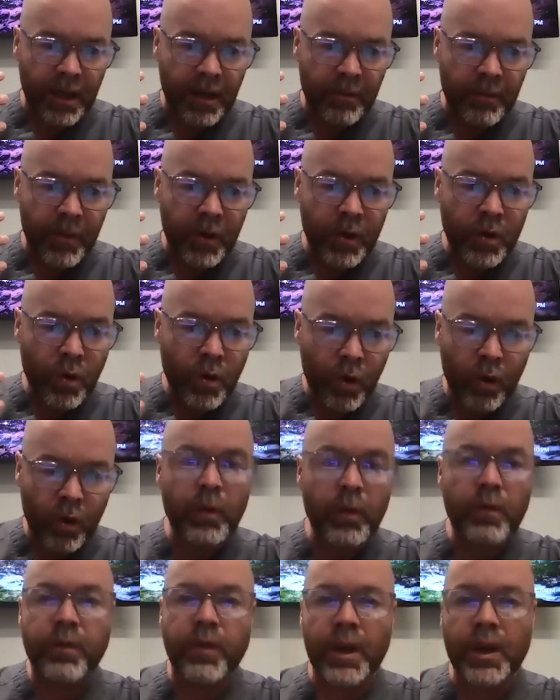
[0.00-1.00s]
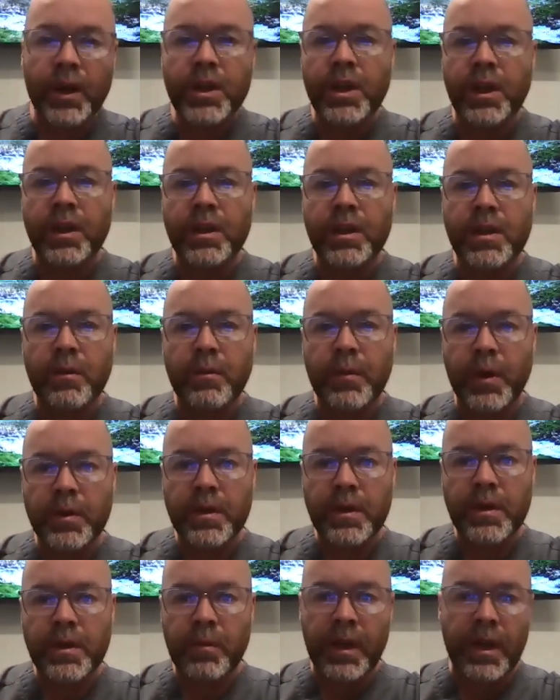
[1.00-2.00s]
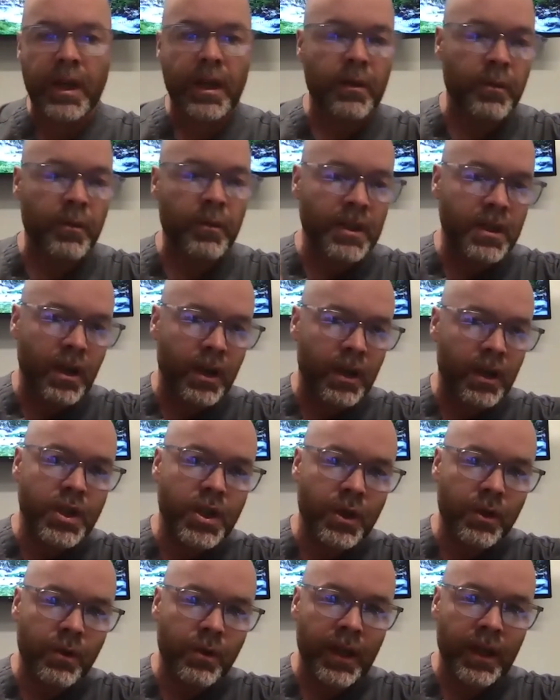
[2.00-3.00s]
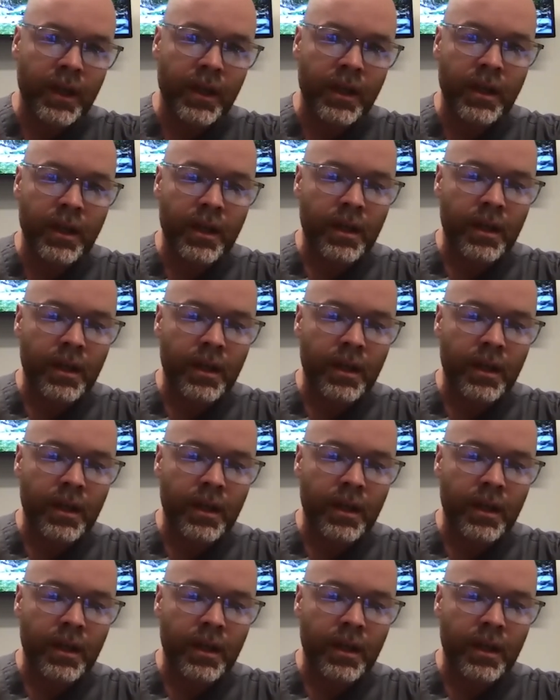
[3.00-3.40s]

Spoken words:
normal function is supposed to be. We start chewing.